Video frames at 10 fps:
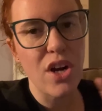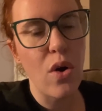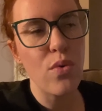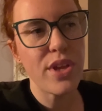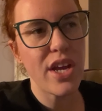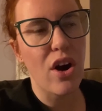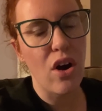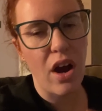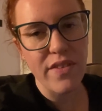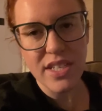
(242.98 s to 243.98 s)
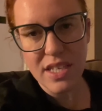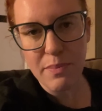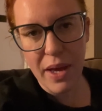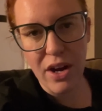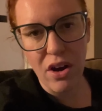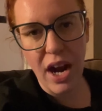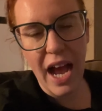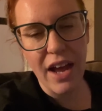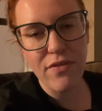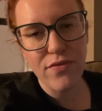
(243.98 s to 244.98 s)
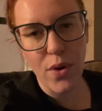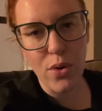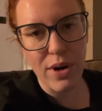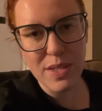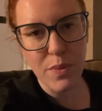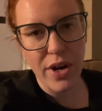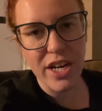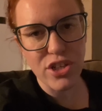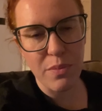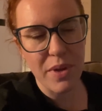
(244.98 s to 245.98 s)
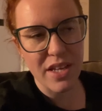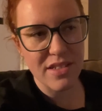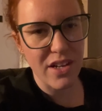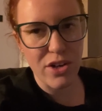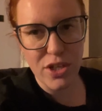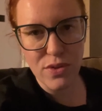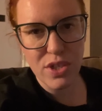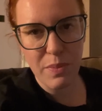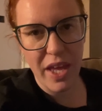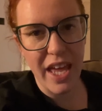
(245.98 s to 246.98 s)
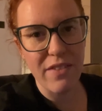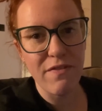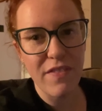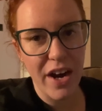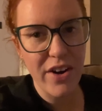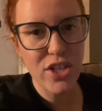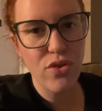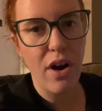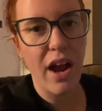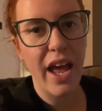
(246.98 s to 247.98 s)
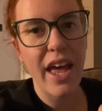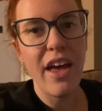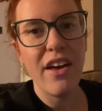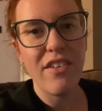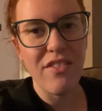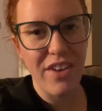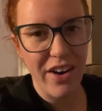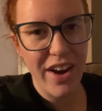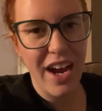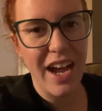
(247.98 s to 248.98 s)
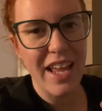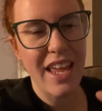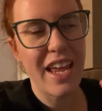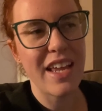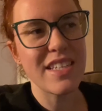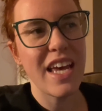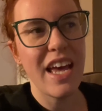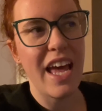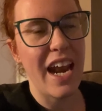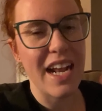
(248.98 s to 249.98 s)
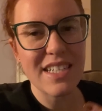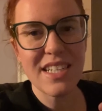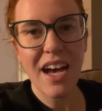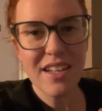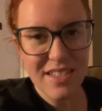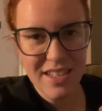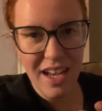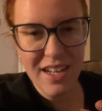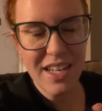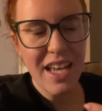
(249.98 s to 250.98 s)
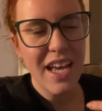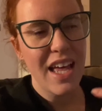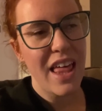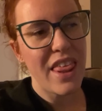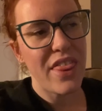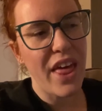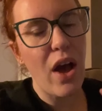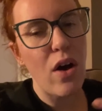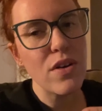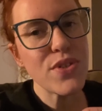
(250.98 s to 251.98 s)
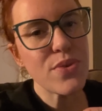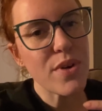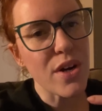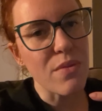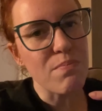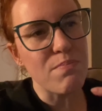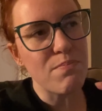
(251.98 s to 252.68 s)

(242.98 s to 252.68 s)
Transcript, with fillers: not only are obviously better at photorespiration because they're used to being in very dry, very high heat, and a ton of sun, they also are